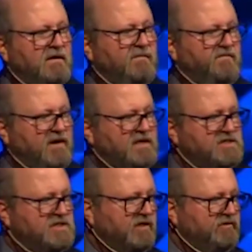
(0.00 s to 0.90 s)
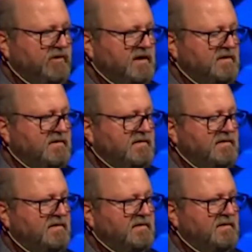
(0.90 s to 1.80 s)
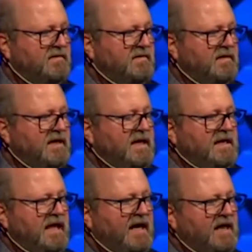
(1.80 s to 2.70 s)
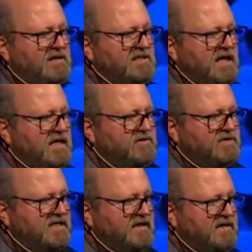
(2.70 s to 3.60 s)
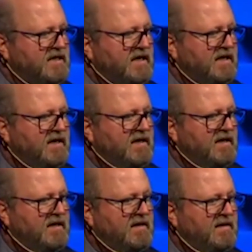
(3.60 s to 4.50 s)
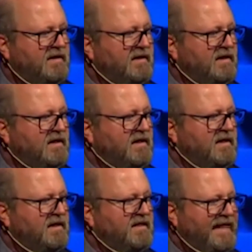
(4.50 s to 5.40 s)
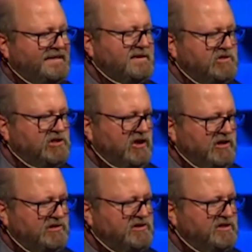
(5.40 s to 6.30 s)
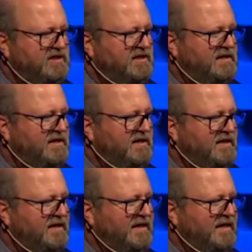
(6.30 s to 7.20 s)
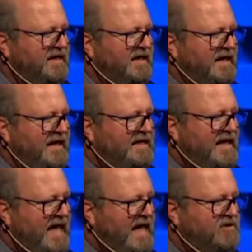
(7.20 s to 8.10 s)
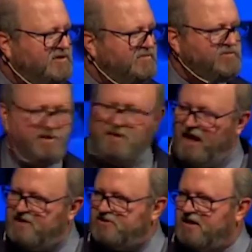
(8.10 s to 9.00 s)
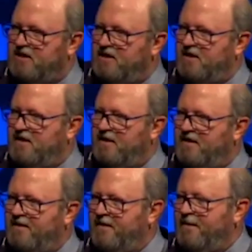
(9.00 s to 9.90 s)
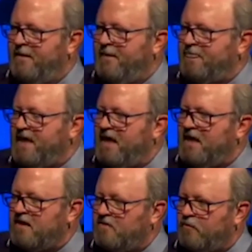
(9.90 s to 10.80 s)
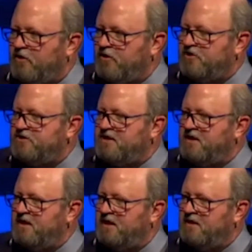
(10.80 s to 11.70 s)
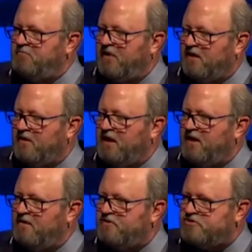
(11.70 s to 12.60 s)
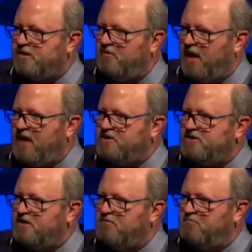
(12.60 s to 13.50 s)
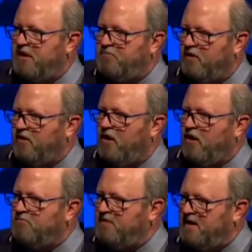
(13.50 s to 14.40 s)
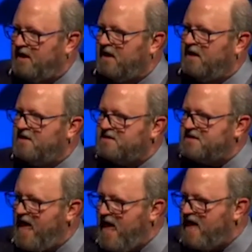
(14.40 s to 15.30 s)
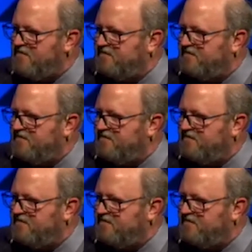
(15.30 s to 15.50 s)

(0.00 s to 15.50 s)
for His children. Now, here's the interesting thing. That's the church in the age of tribulation. In other words, in the period of the tribulation, people are being saved.